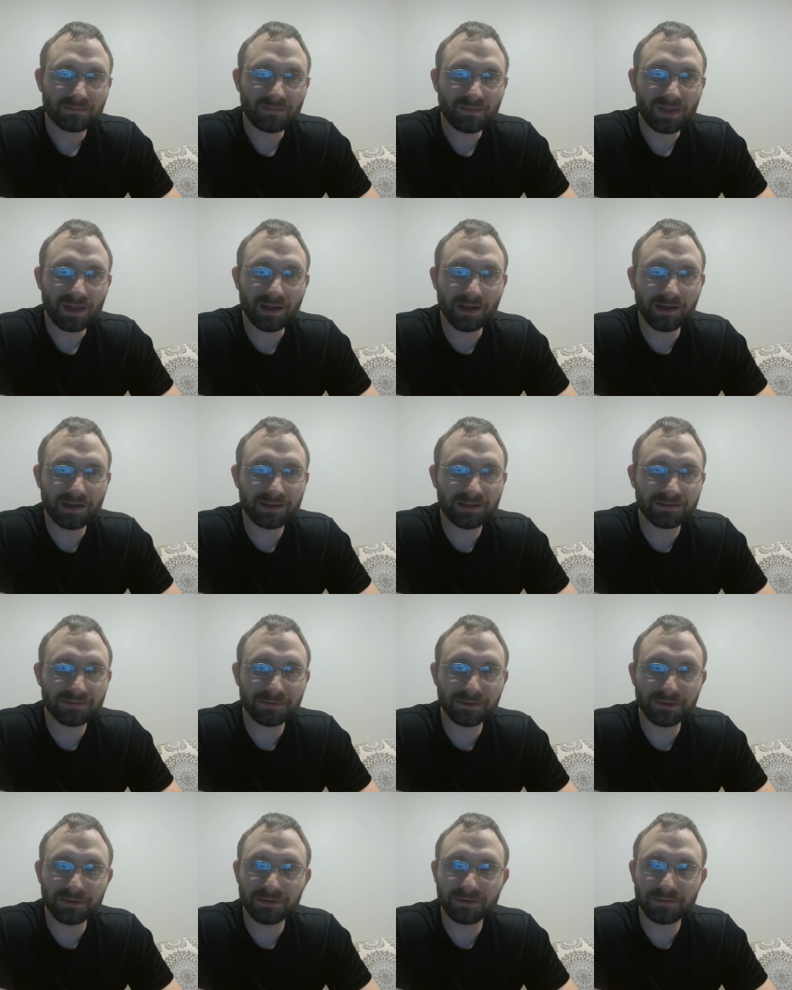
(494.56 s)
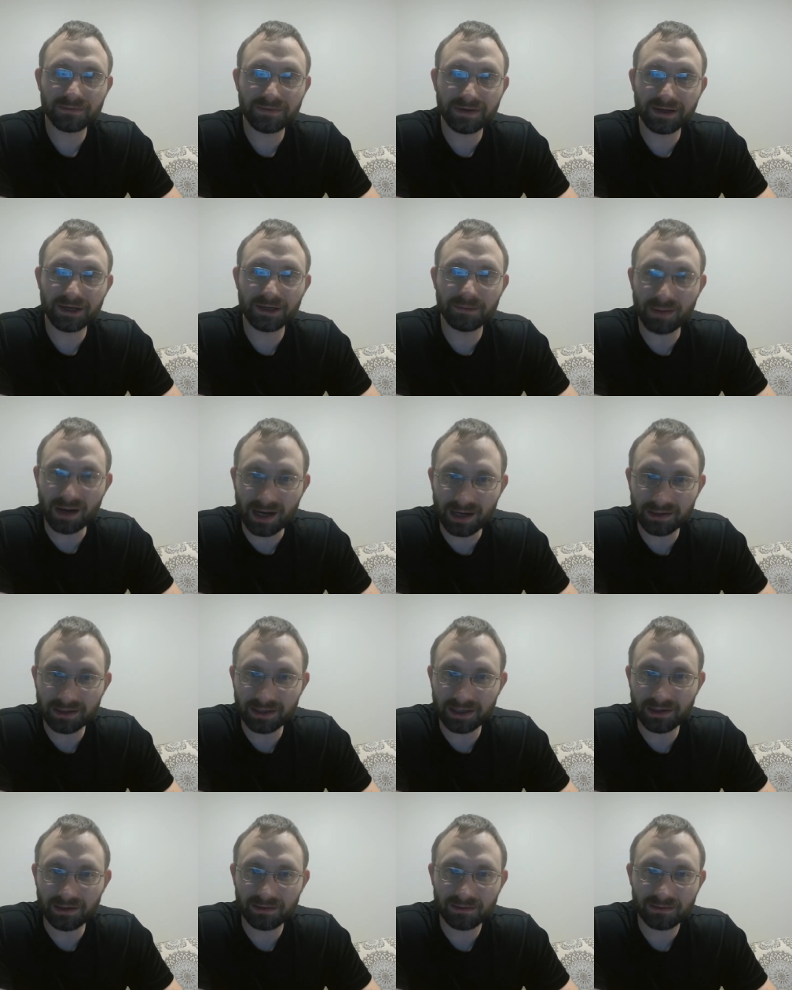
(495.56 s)
and it's really very
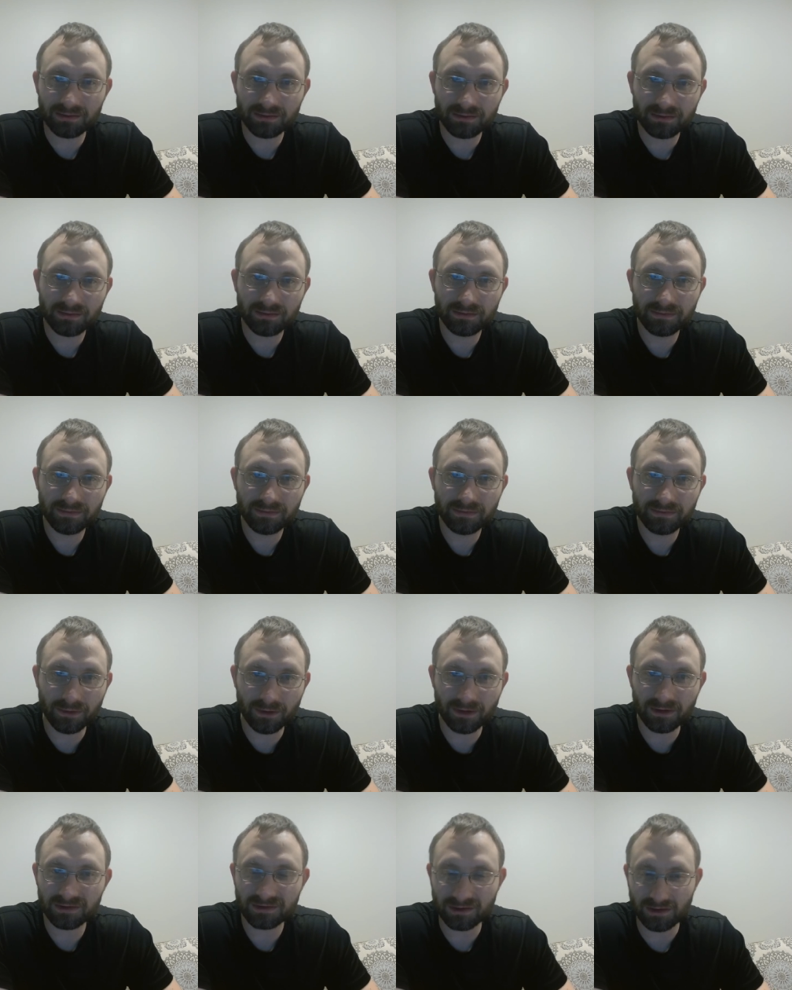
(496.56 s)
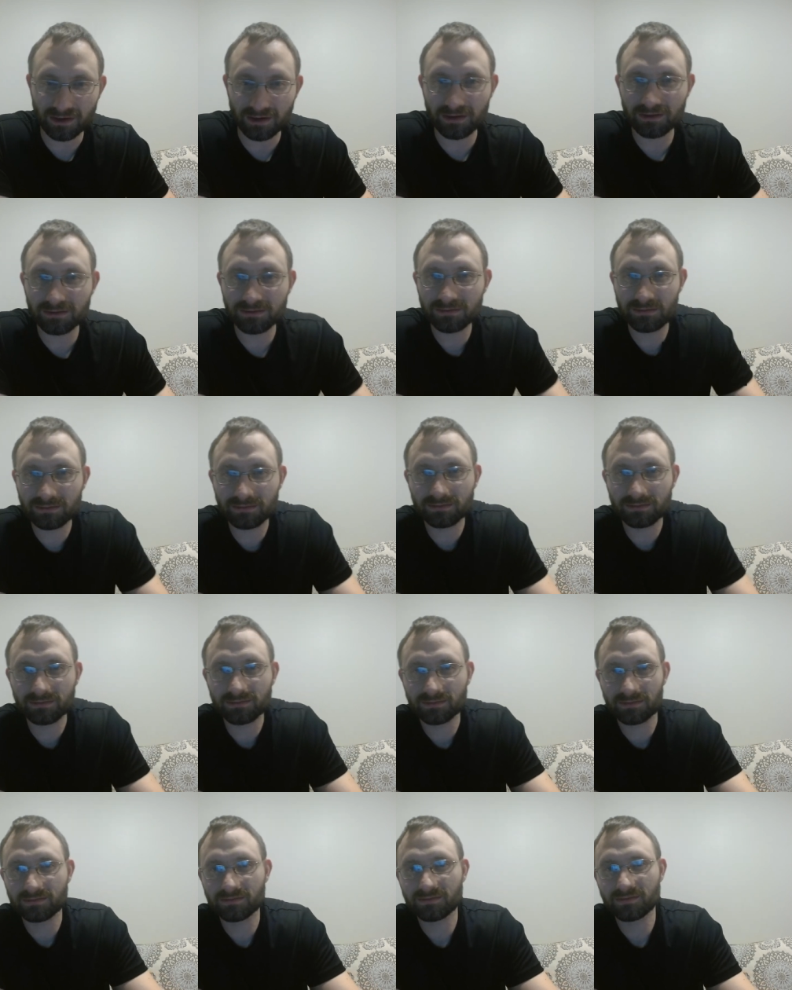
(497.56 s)
bonding for us all
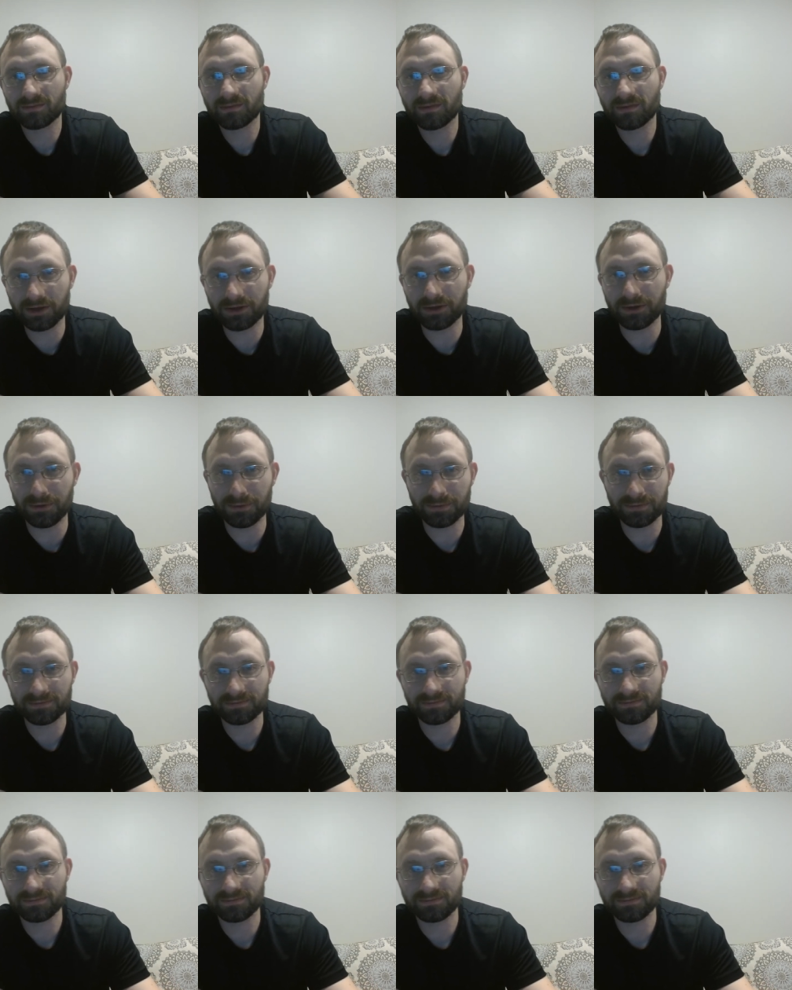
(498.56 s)
thank you